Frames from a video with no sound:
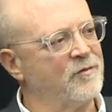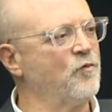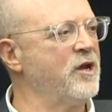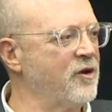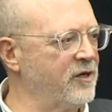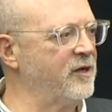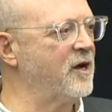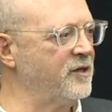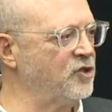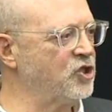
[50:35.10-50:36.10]
weird and
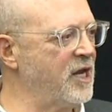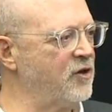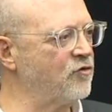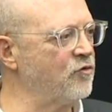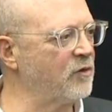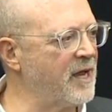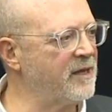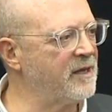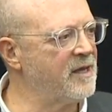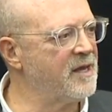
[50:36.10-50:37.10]
un-J.
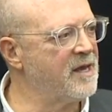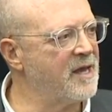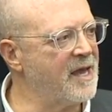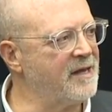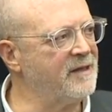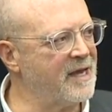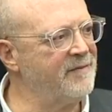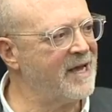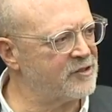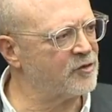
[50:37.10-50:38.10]
Crew-like. And,
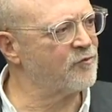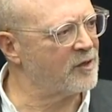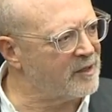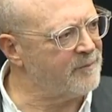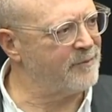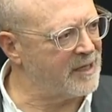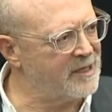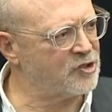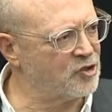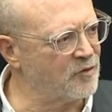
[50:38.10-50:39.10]
and that's a really big
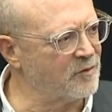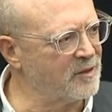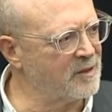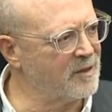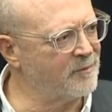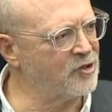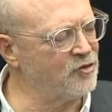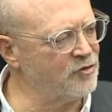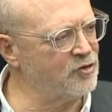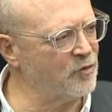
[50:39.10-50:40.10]
issue. But
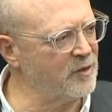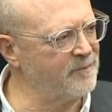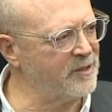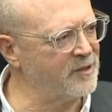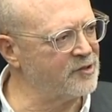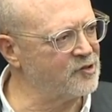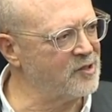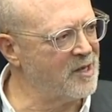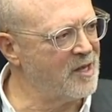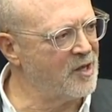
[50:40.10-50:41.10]
you do it
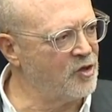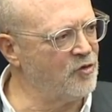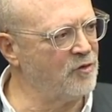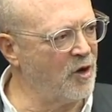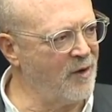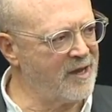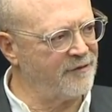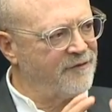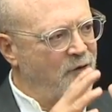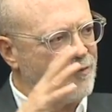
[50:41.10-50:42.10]
because you know how to
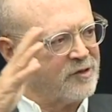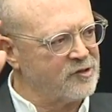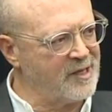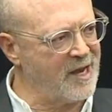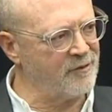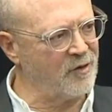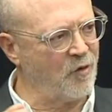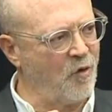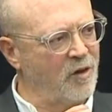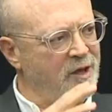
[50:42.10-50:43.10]
focus out
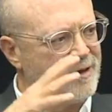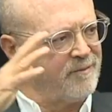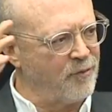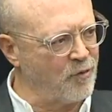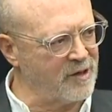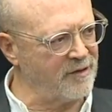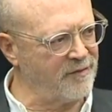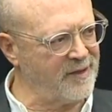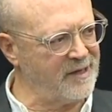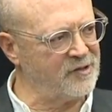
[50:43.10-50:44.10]
all unimportant
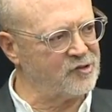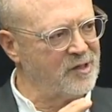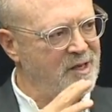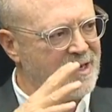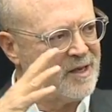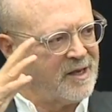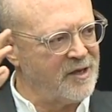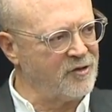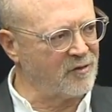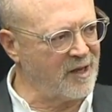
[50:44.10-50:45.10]
things
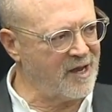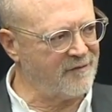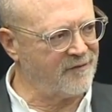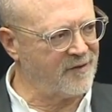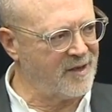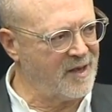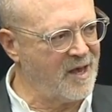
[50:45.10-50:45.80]
in your life.